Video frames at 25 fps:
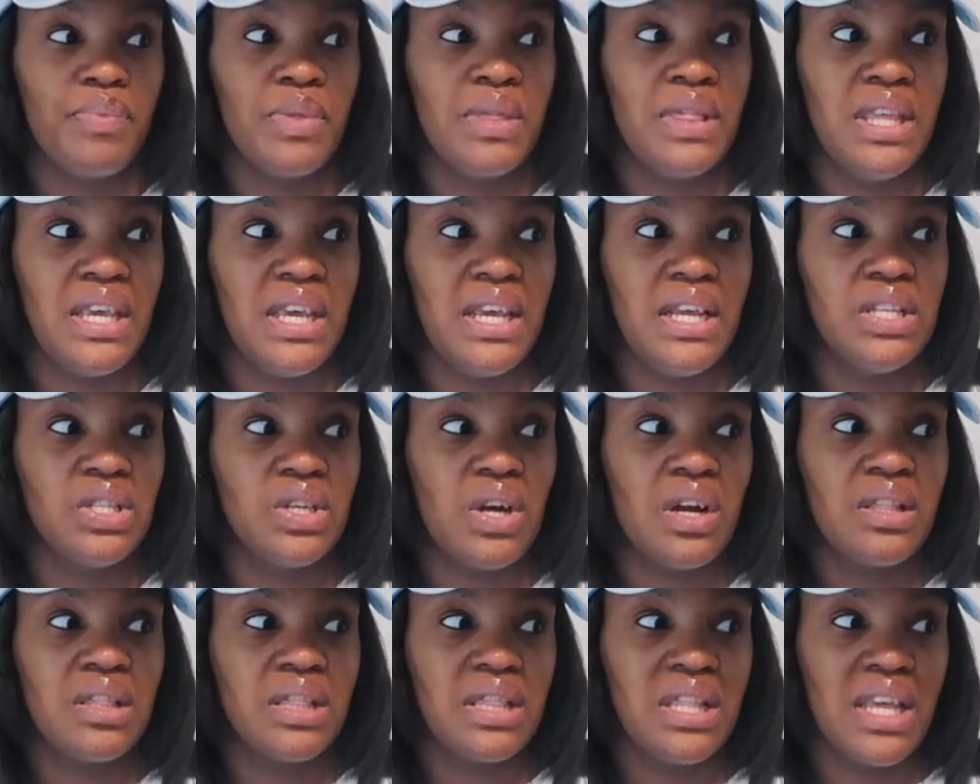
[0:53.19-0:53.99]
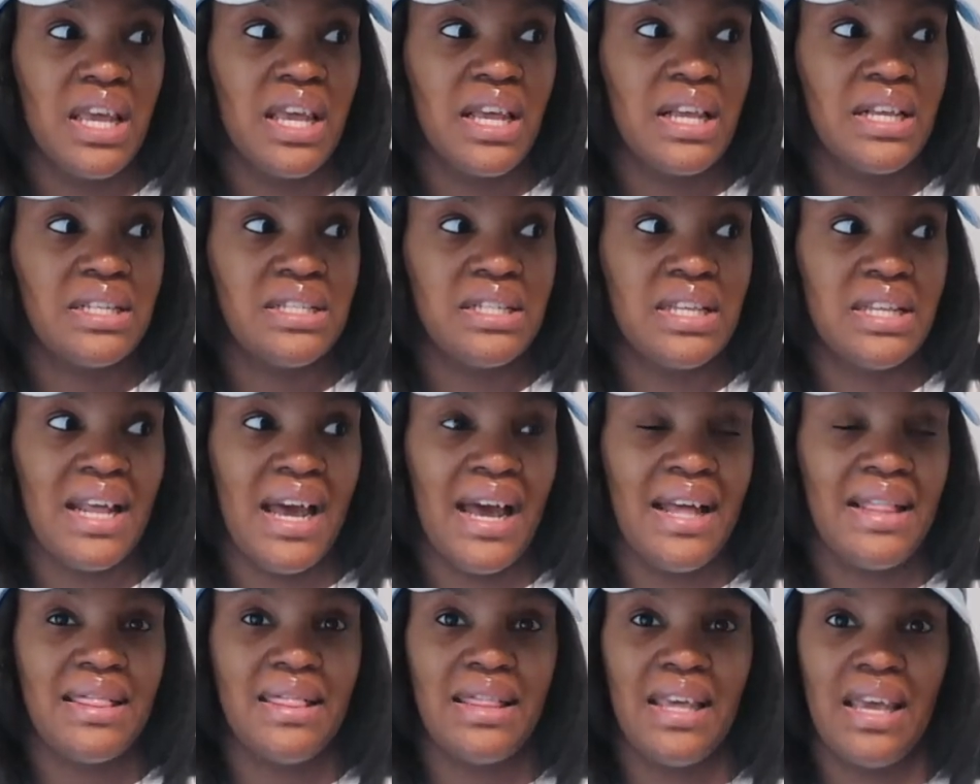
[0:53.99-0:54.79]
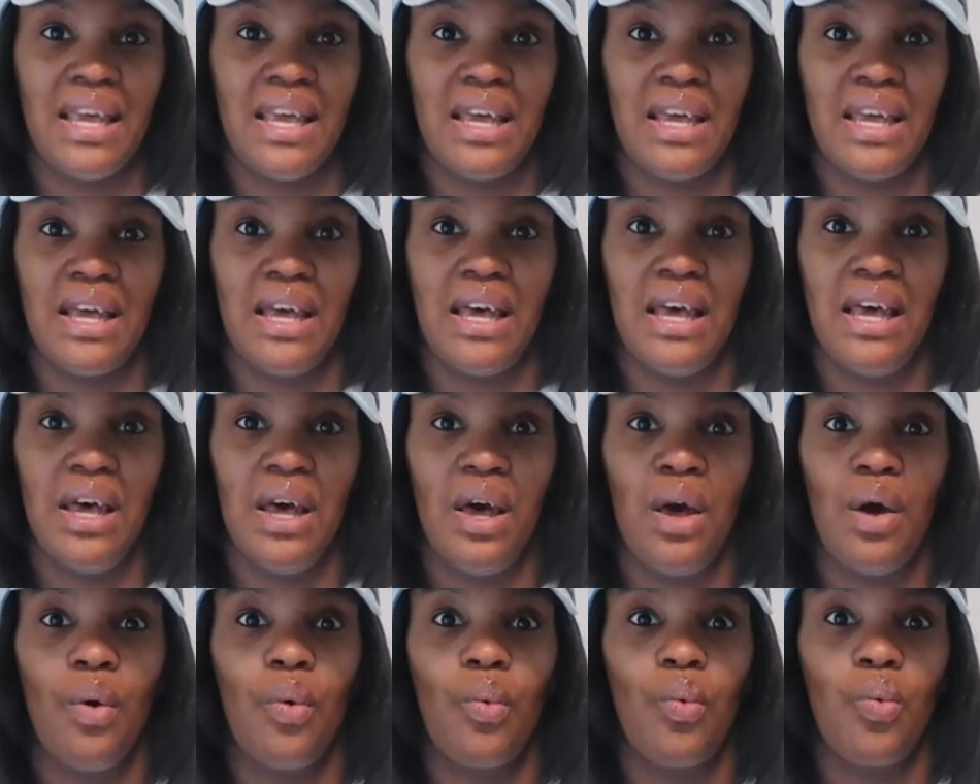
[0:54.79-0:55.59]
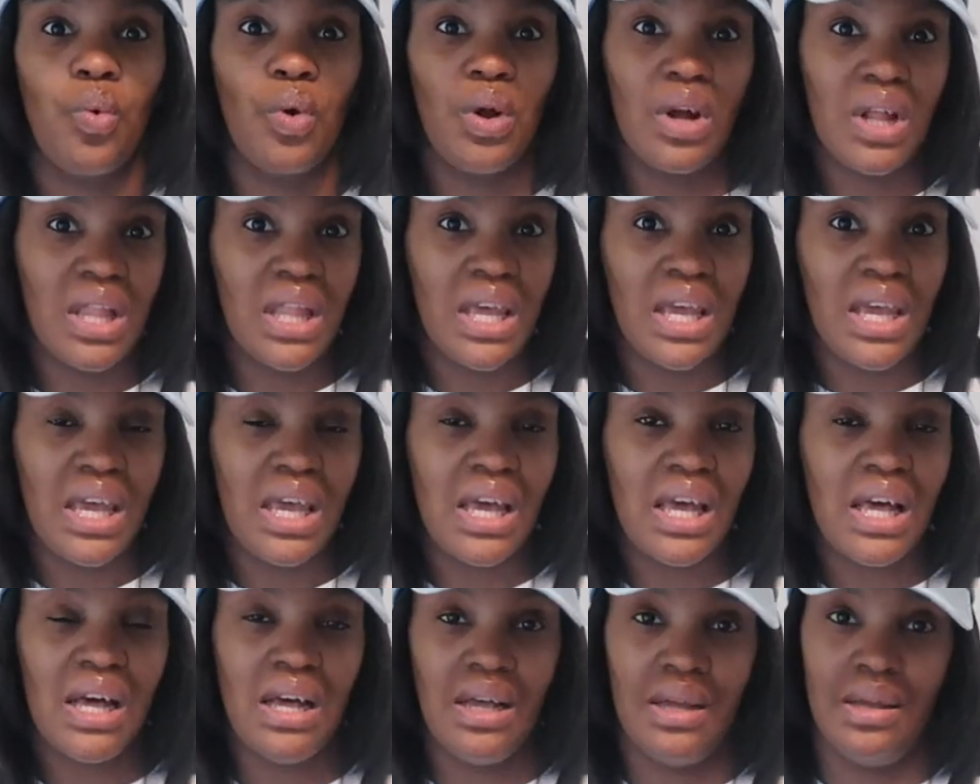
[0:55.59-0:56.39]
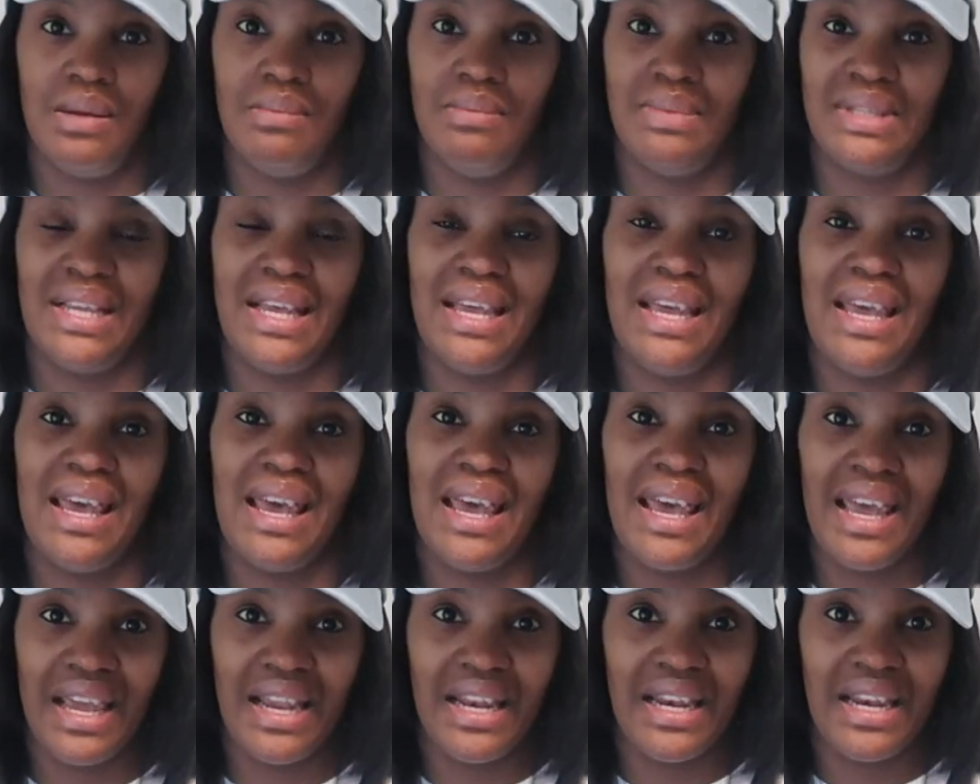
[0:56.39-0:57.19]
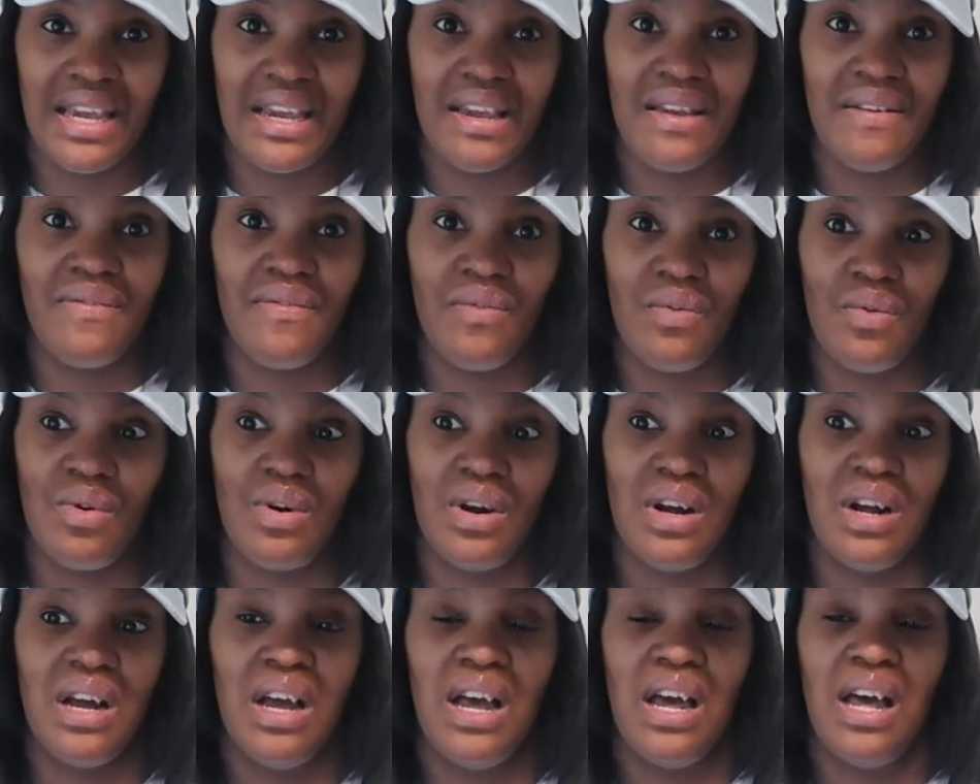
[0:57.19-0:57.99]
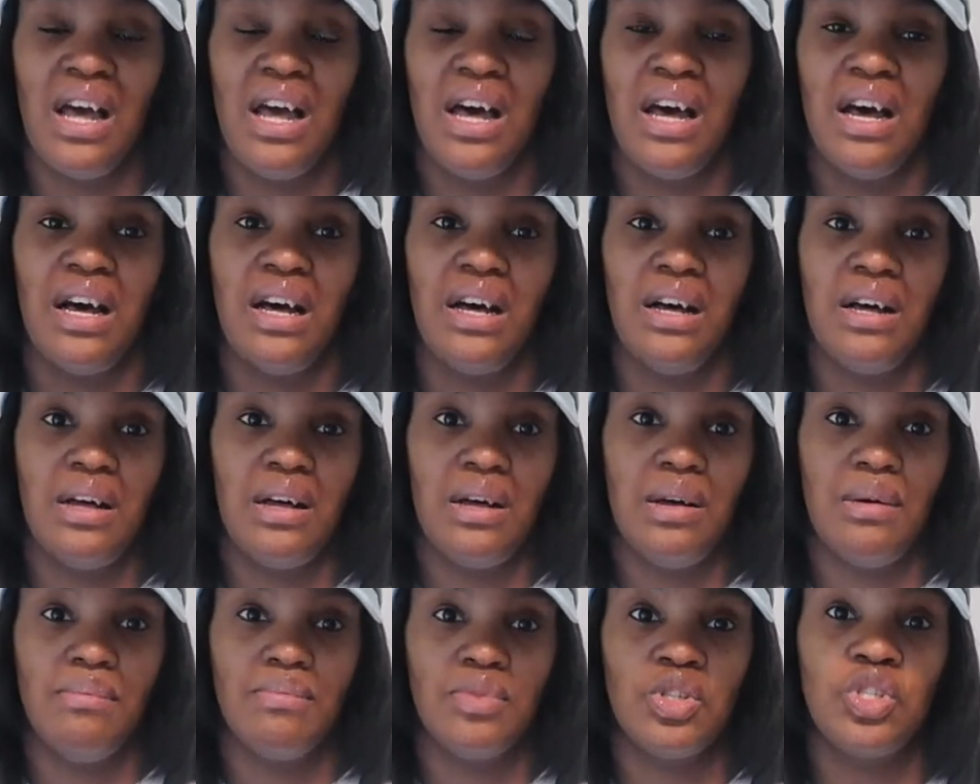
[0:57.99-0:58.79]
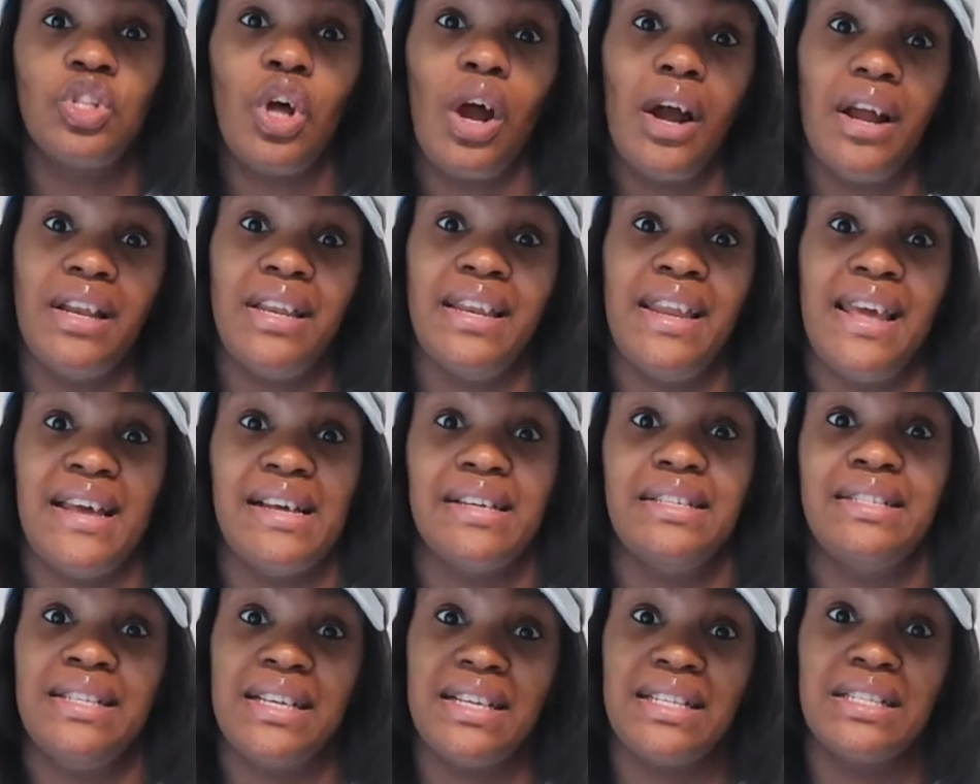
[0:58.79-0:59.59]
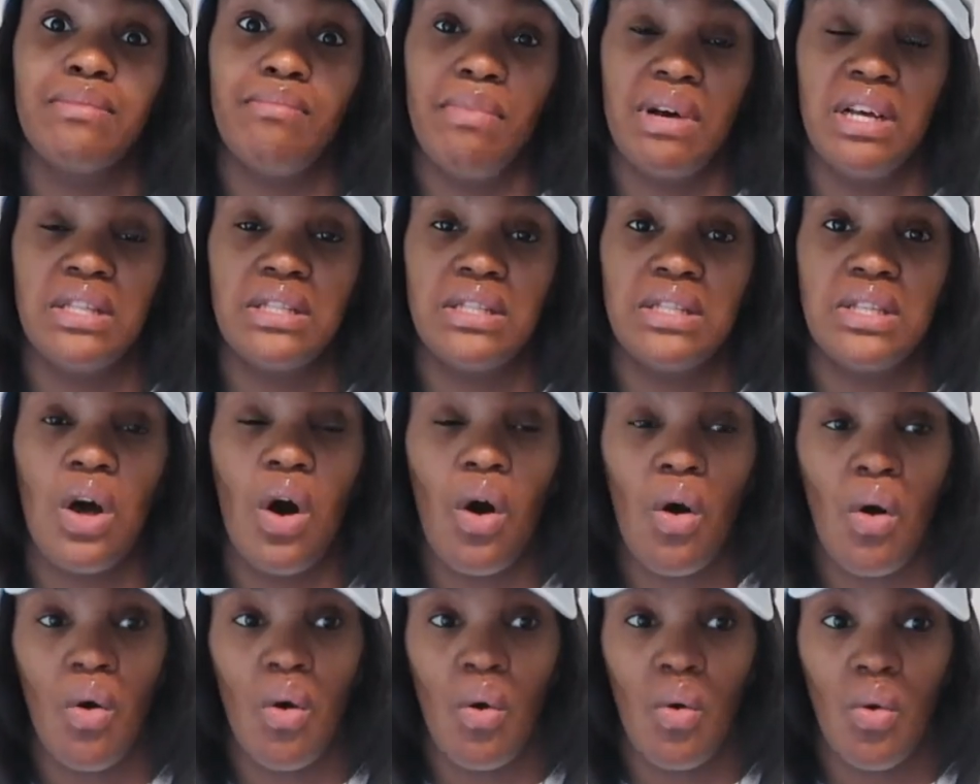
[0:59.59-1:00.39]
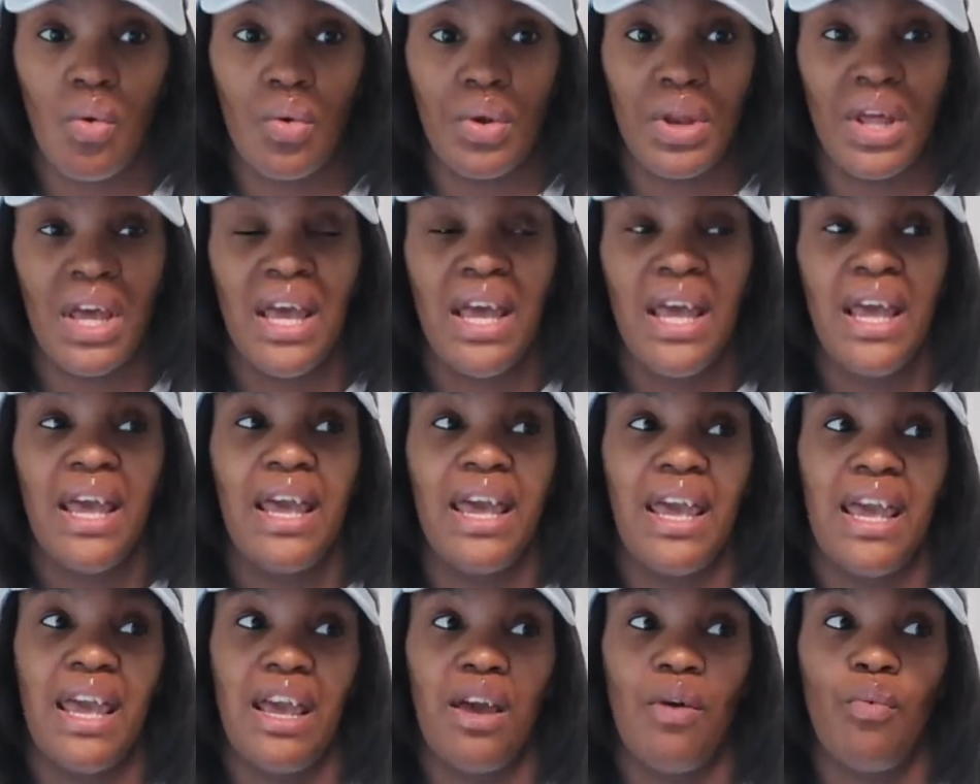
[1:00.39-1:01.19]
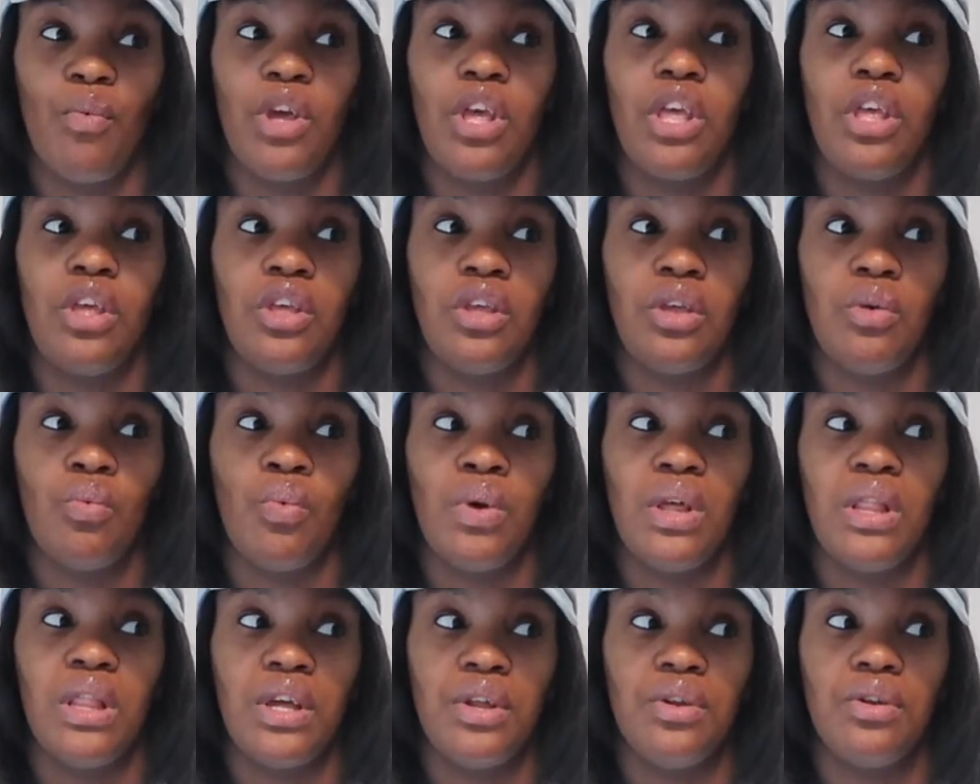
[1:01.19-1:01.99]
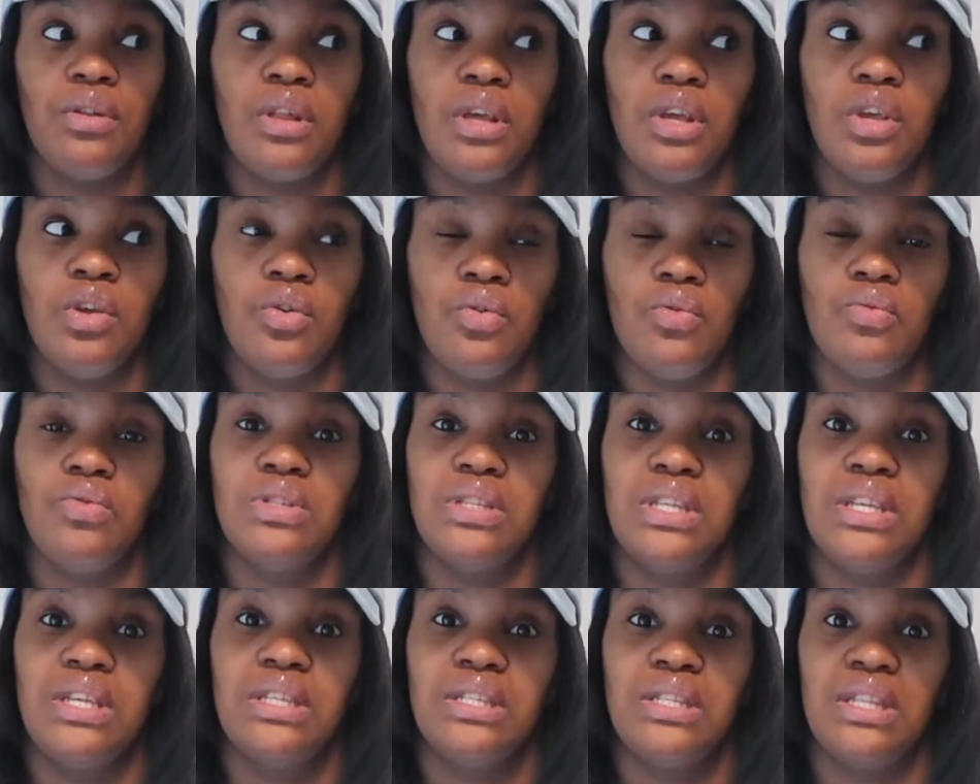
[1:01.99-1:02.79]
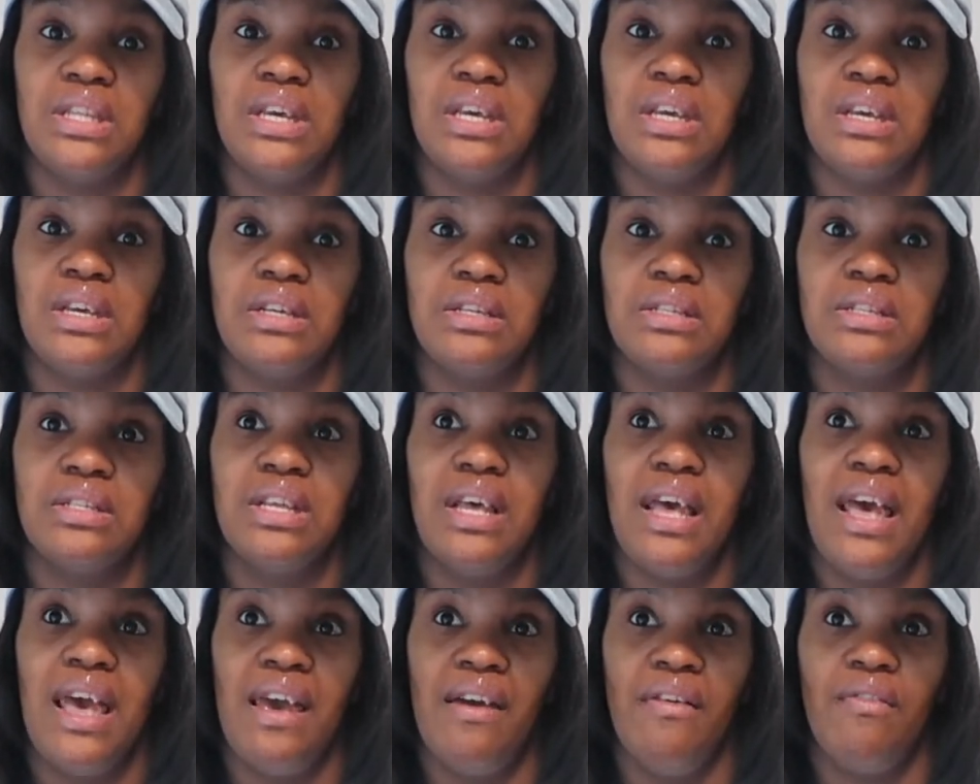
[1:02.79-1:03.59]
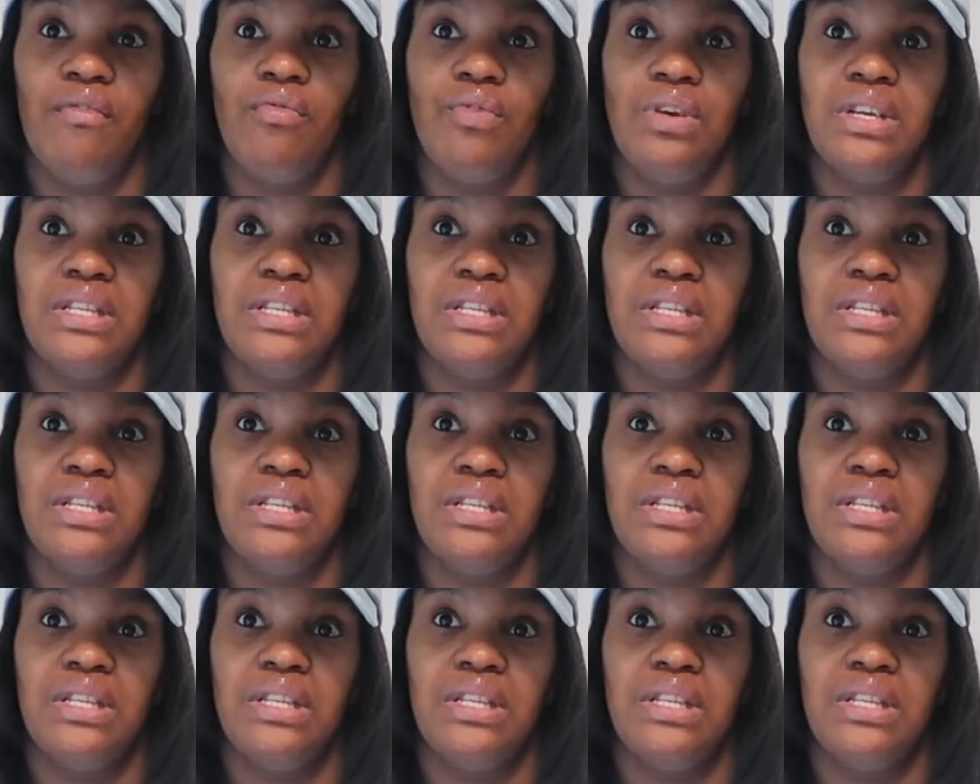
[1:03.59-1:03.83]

These are things that I think really comes in handy for starting at 6 months old, and we literally use these things every